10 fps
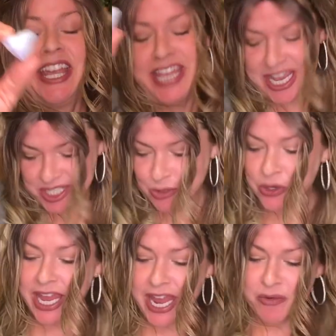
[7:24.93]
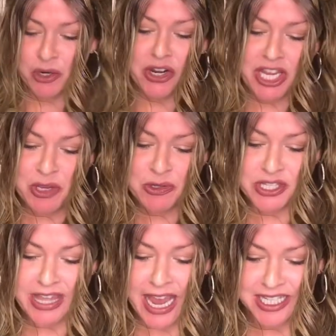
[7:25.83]
Yes, so okay, we're going to
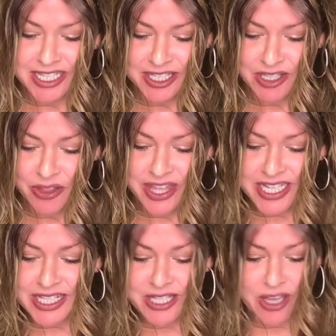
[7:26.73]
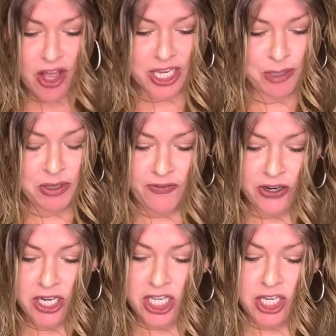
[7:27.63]
use that. So this is all going to be
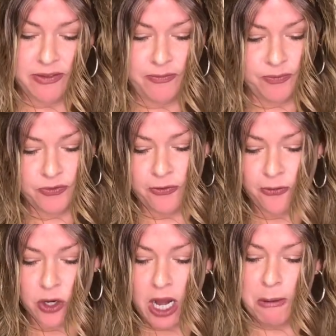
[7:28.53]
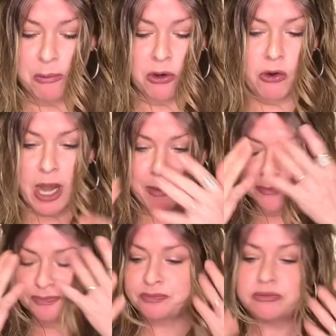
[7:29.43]
very good for our
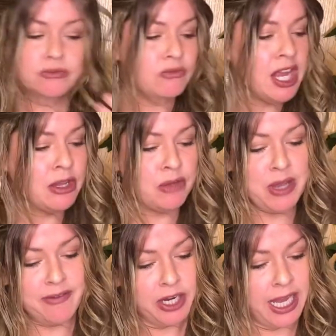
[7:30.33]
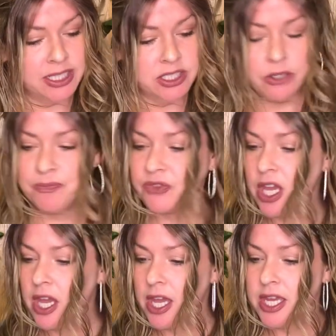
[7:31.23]
programming. And then we have our candle.
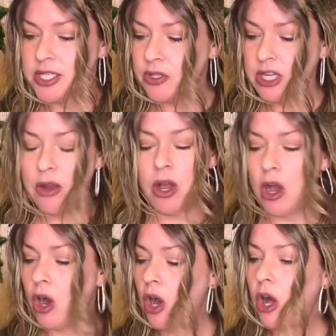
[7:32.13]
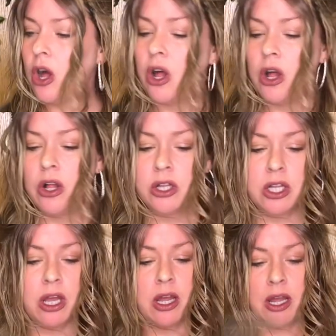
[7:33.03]
So
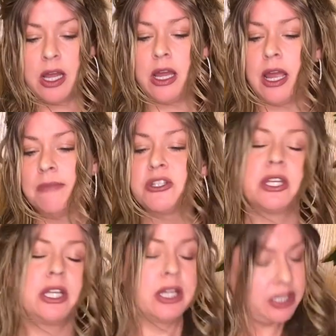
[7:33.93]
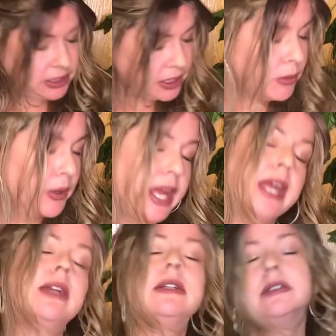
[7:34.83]
now I'm just going to clear
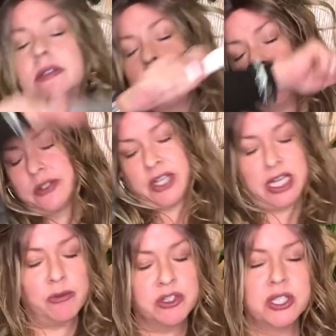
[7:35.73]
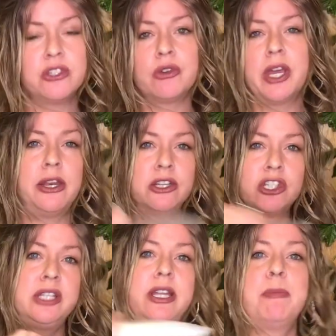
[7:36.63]
away any residual
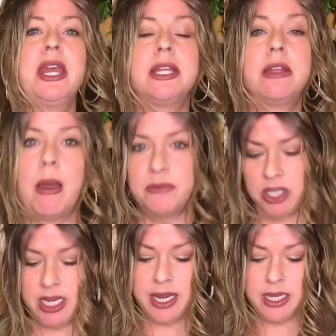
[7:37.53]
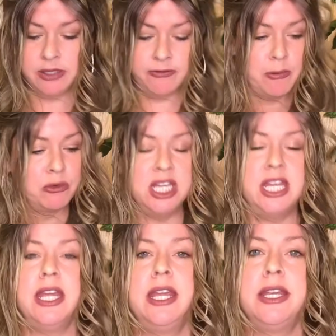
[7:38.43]
energy that I picked up today from
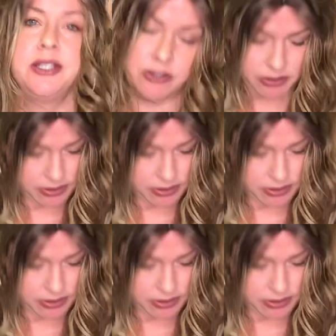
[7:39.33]
readings